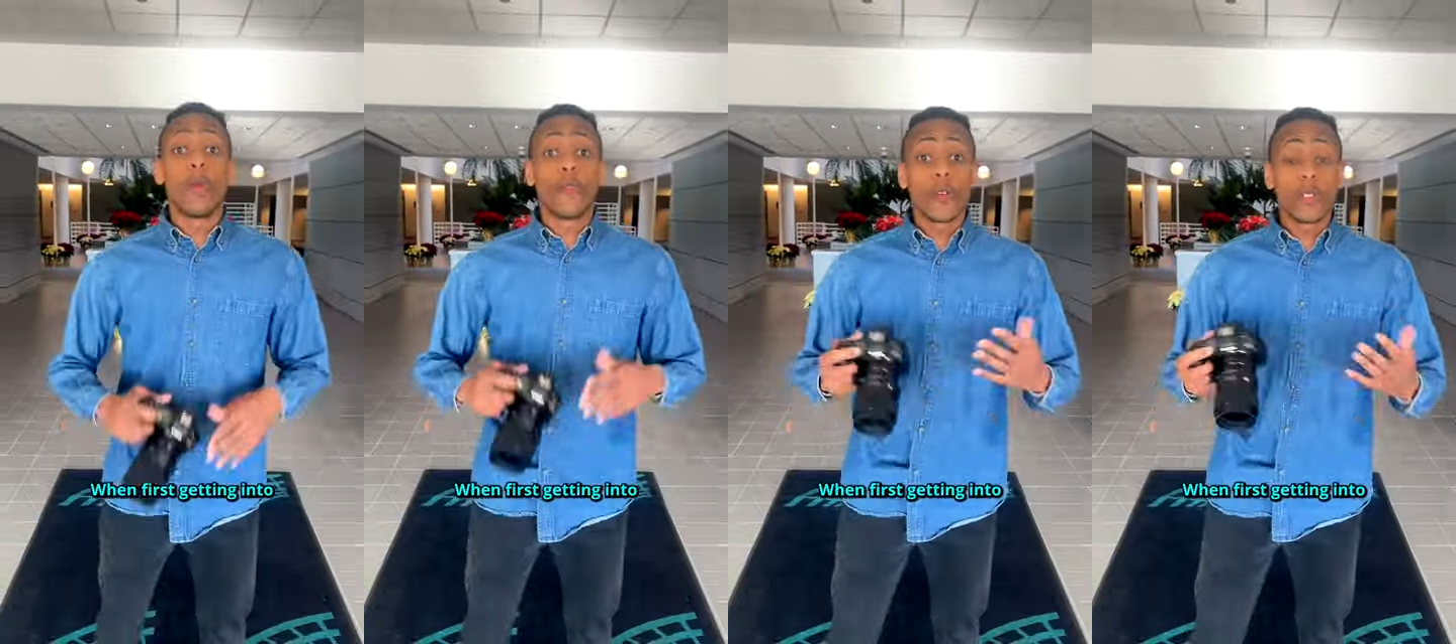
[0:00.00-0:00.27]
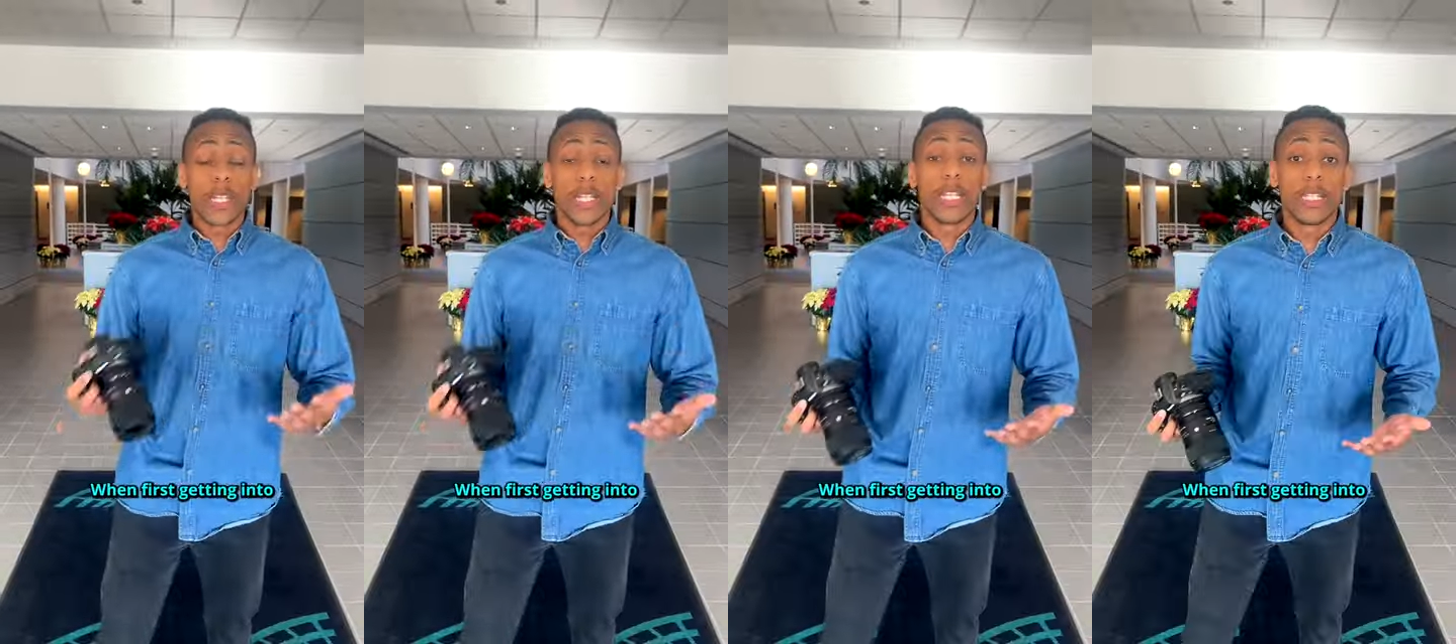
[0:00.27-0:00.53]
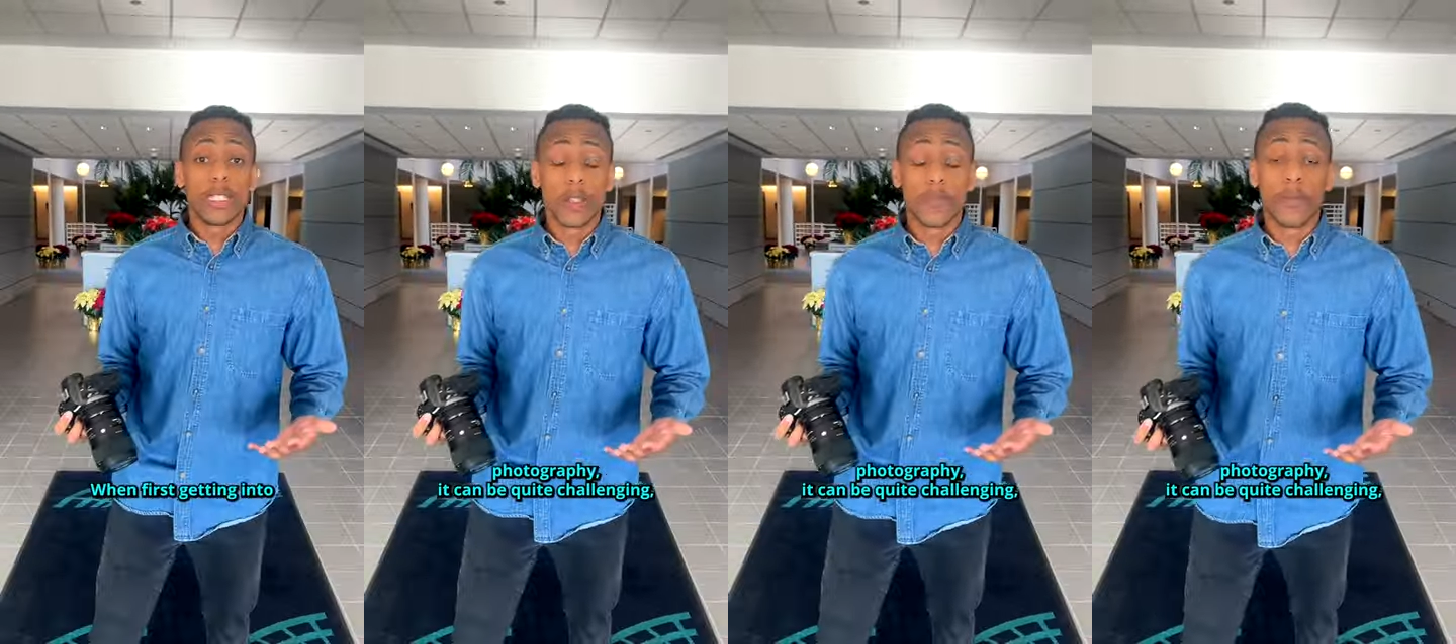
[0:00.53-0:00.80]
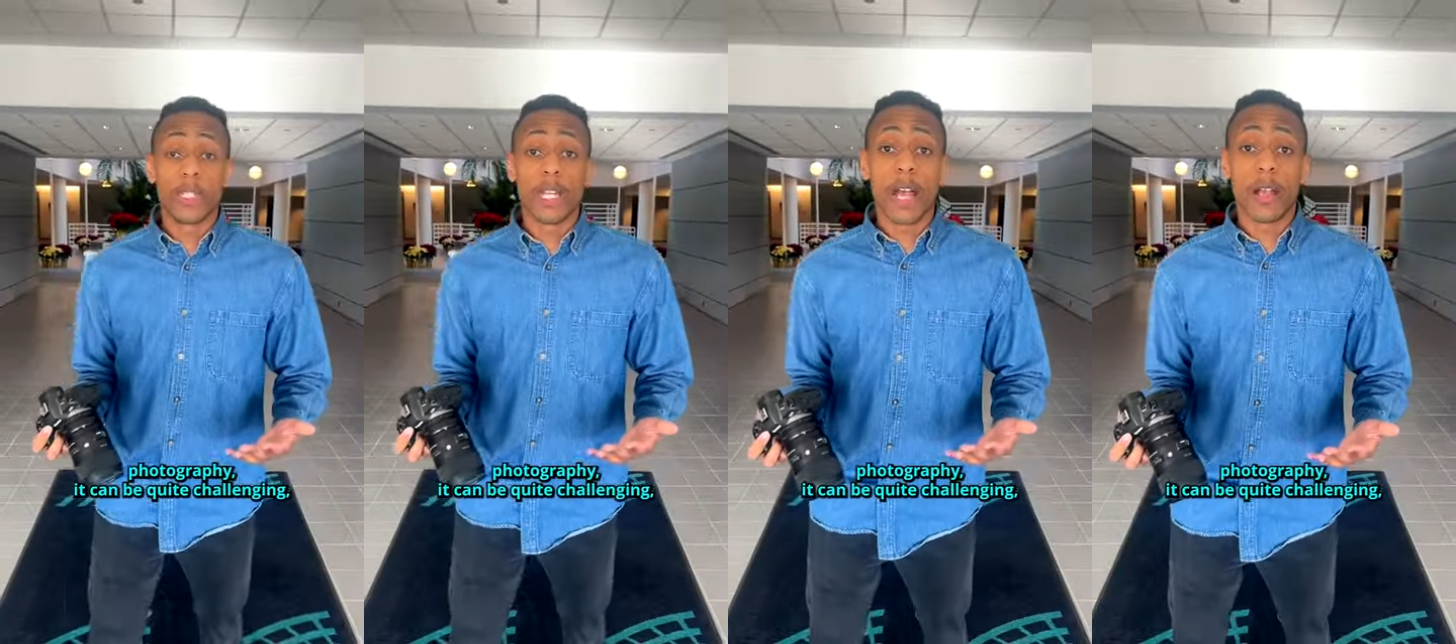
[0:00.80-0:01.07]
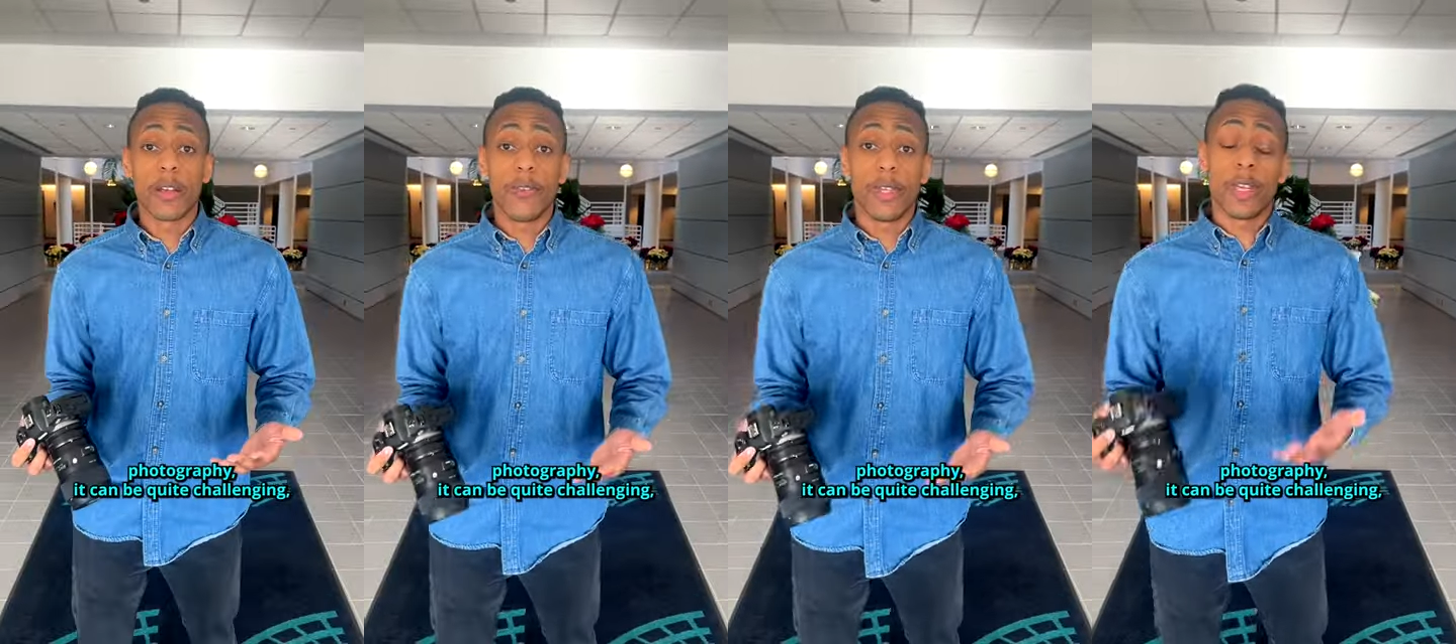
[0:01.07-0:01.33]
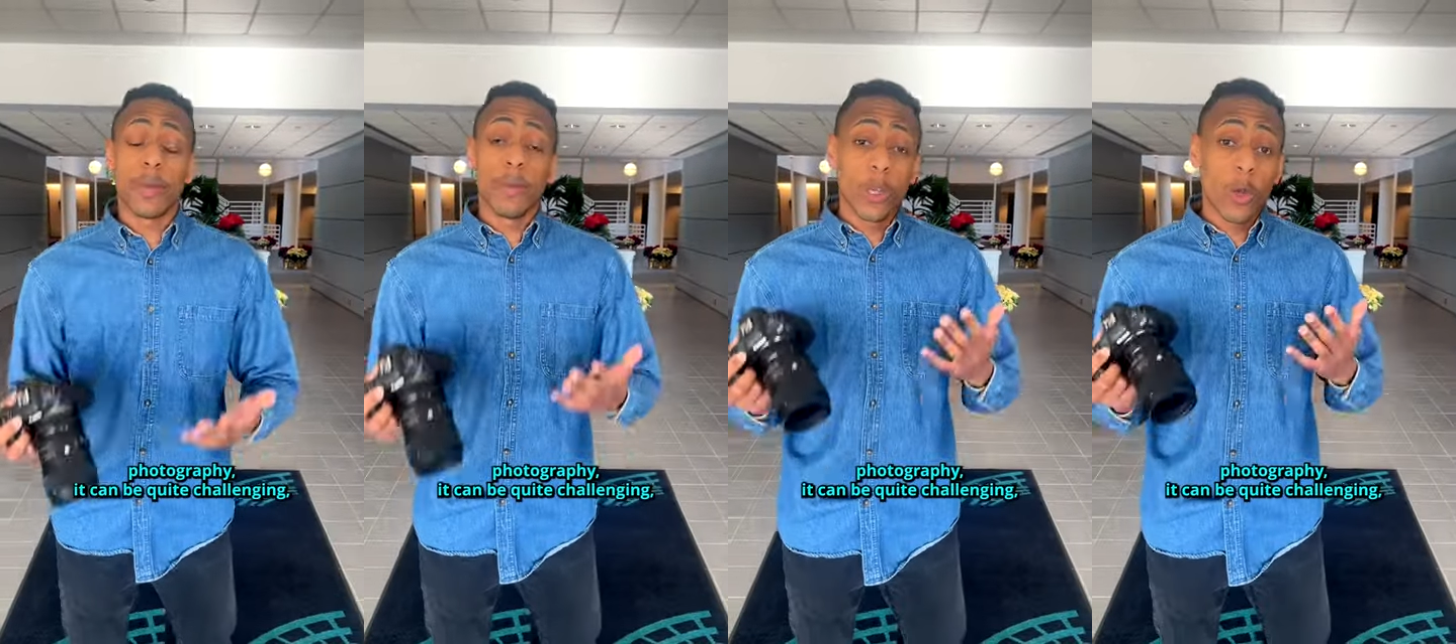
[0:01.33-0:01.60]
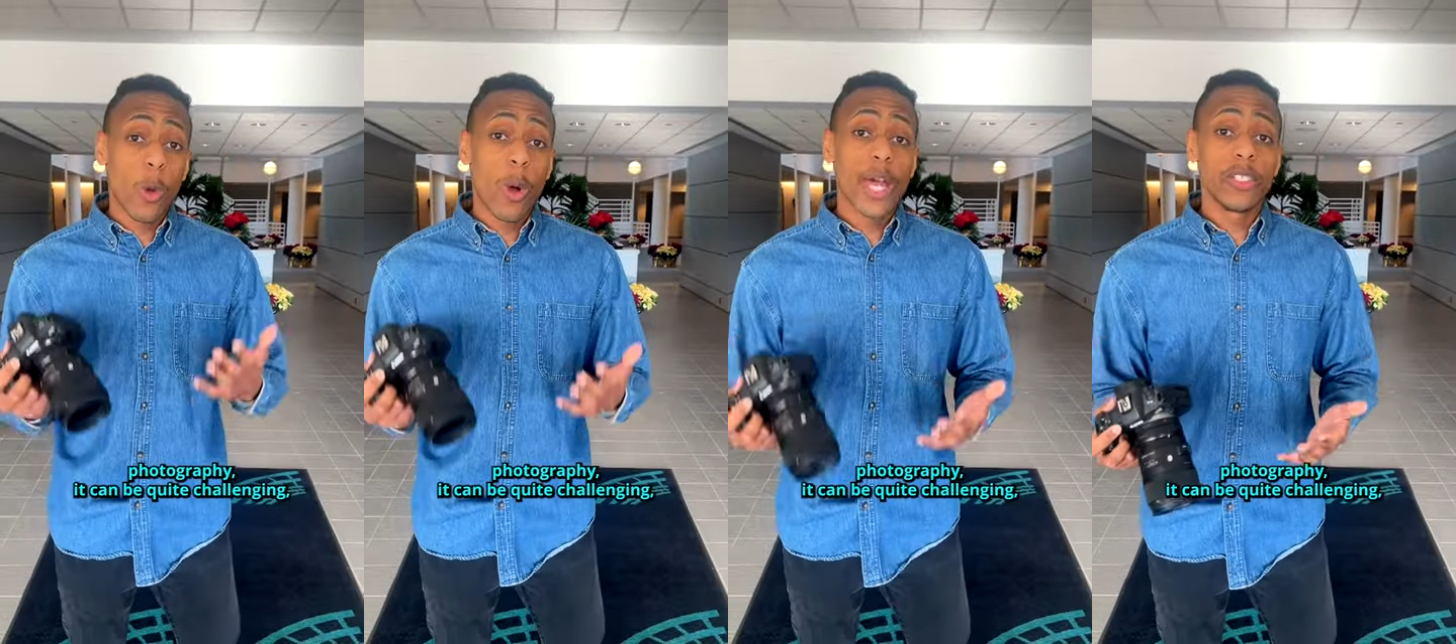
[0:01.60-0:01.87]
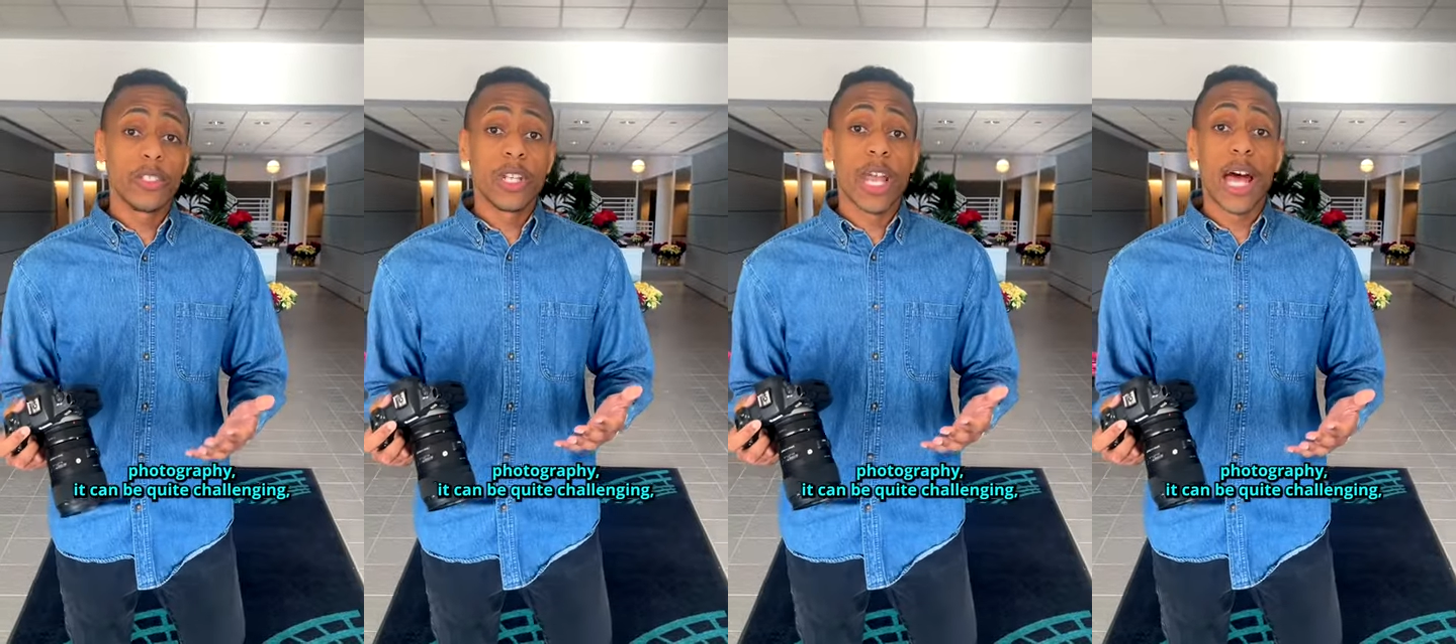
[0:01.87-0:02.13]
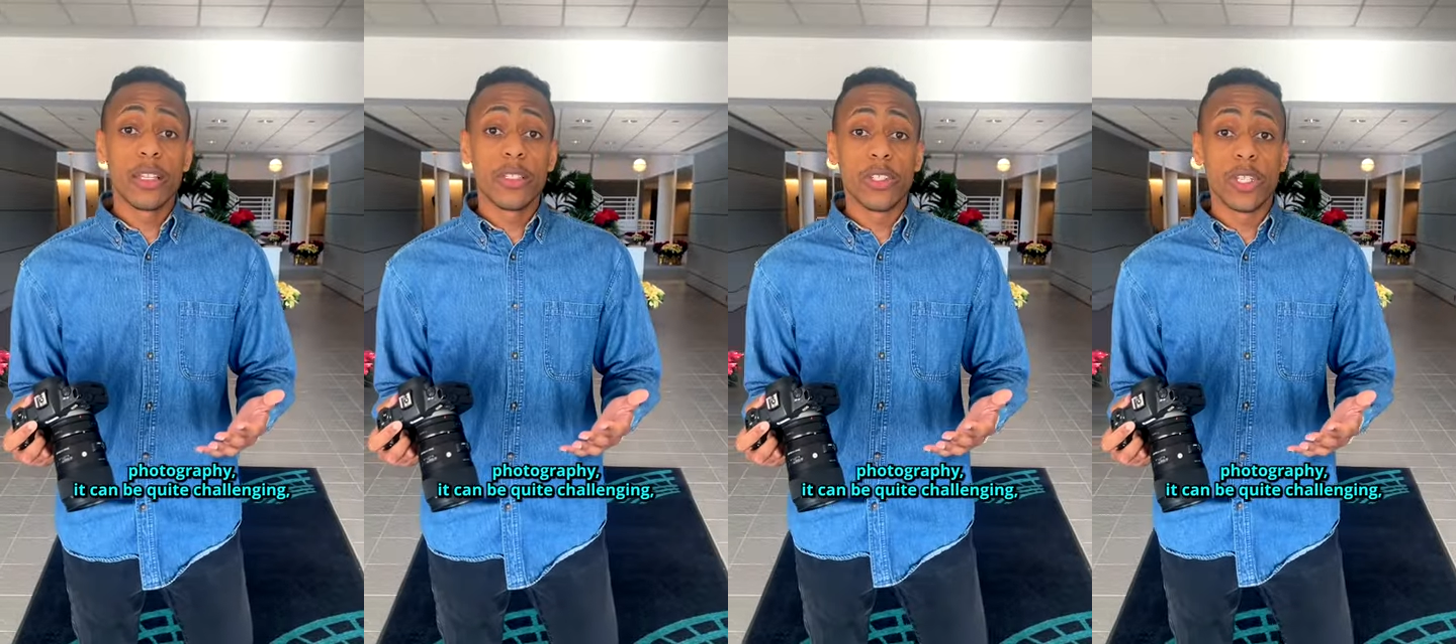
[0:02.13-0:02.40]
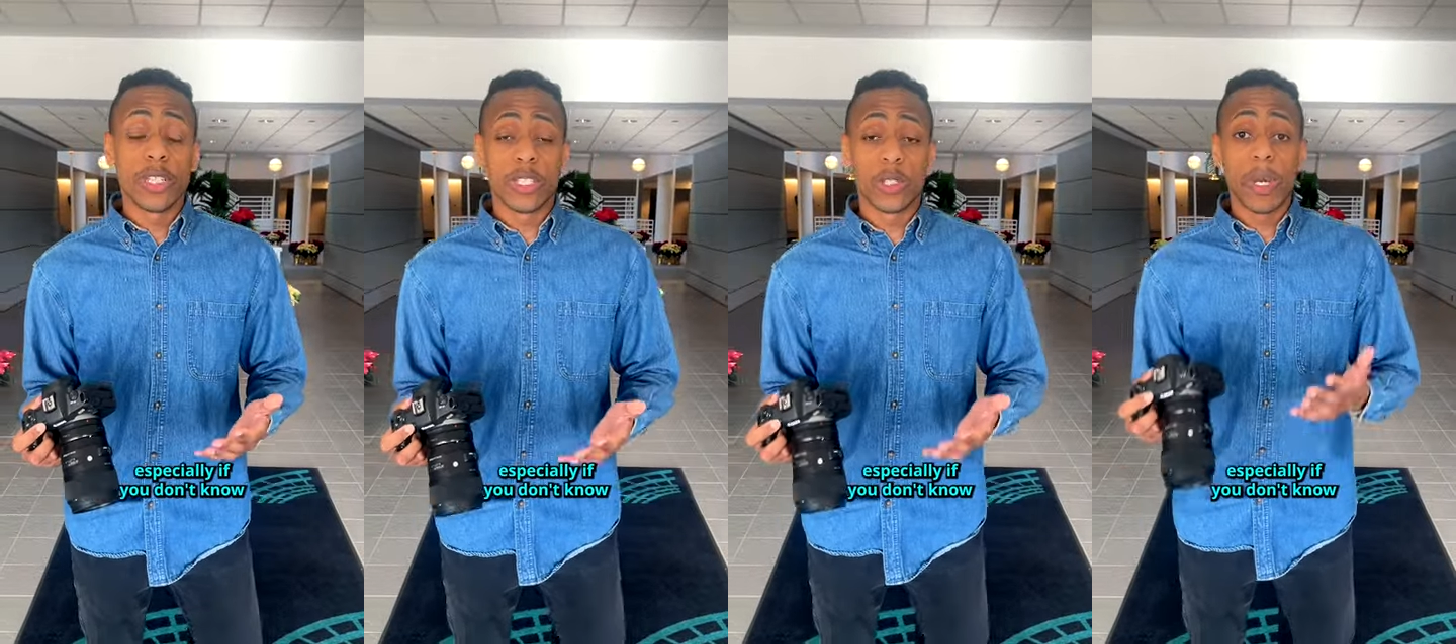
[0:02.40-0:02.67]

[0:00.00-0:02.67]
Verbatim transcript: first getting into photography, it can be quite challenging,